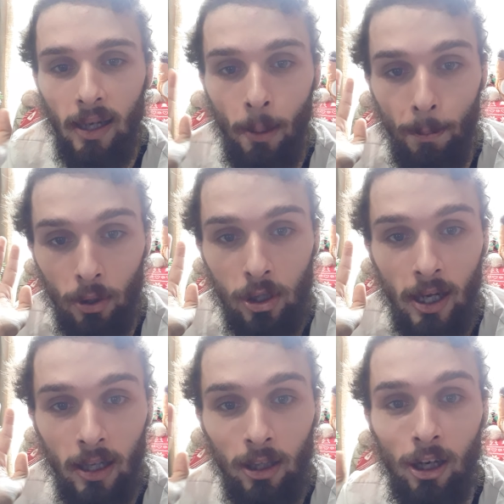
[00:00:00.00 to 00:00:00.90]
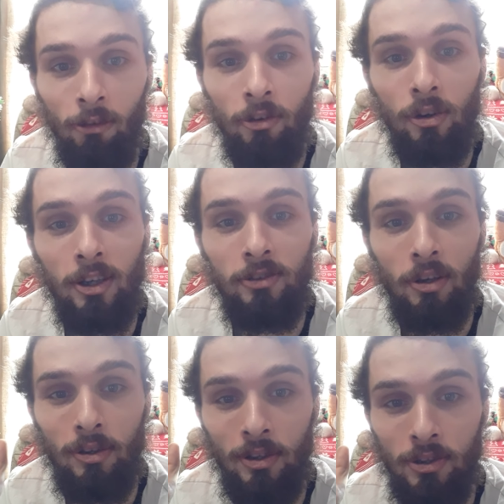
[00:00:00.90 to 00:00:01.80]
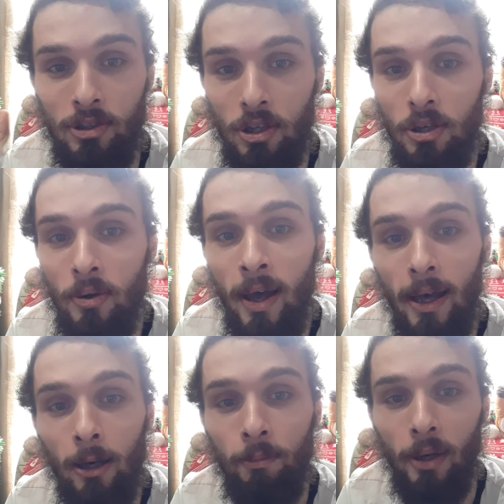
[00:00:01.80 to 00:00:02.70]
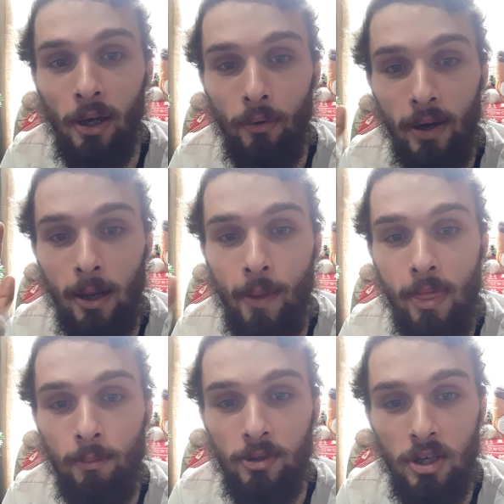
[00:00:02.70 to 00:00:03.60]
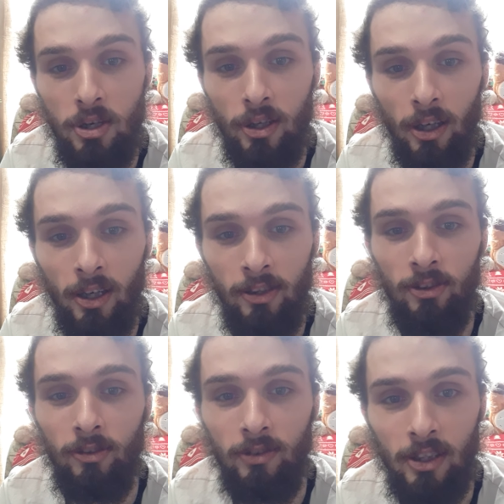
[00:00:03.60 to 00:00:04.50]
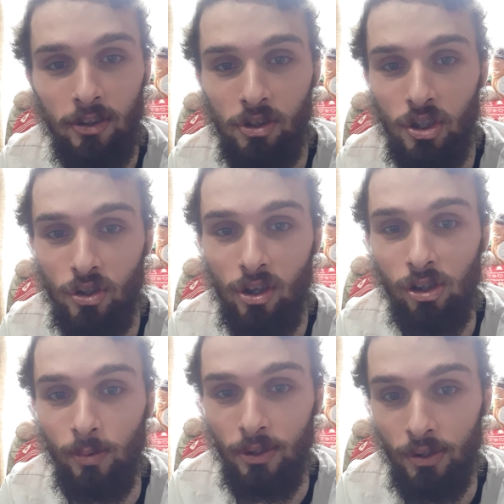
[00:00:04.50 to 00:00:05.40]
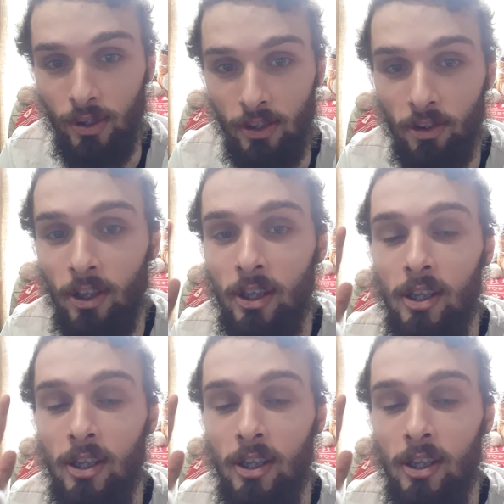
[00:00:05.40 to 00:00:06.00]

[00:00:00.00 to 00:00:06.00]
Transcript: I block out a lot of the noise, they do help. I recommend them to you guys that struggle with noise.